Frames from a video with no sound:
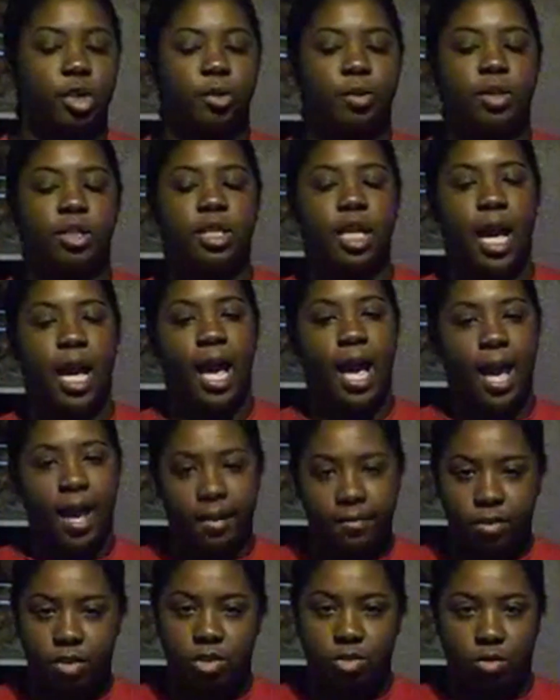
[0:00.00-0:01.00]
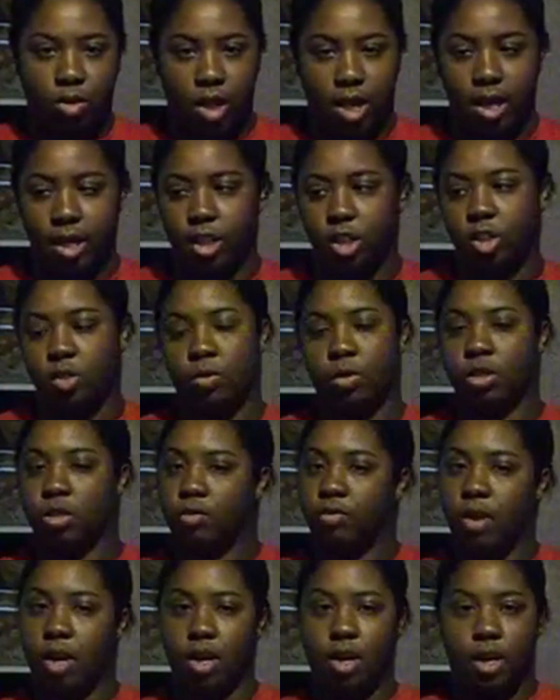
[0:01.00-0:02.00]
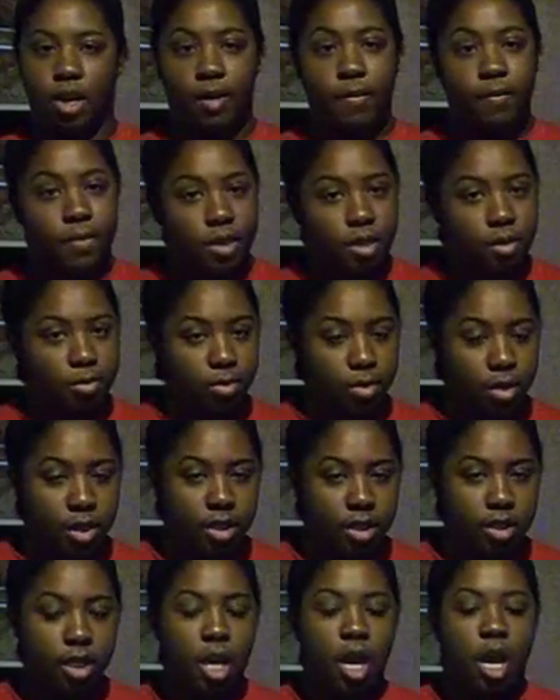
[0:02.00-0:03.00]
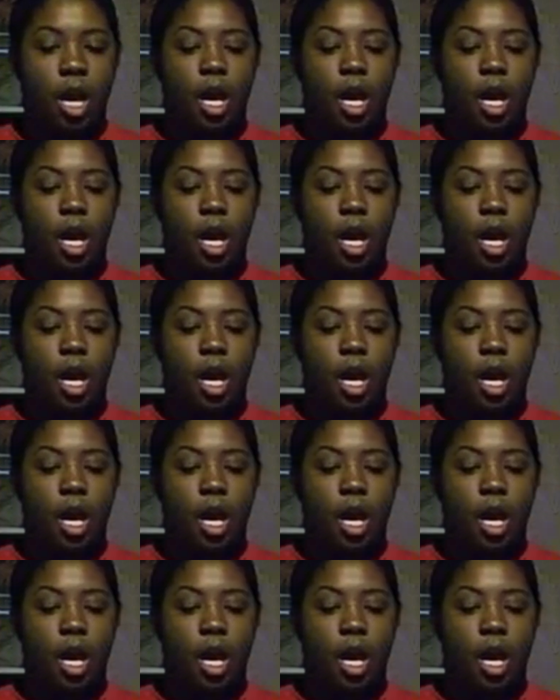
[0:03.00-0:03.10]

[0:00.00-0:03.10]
She wants to have two legs. She wants to fall in love with the prince.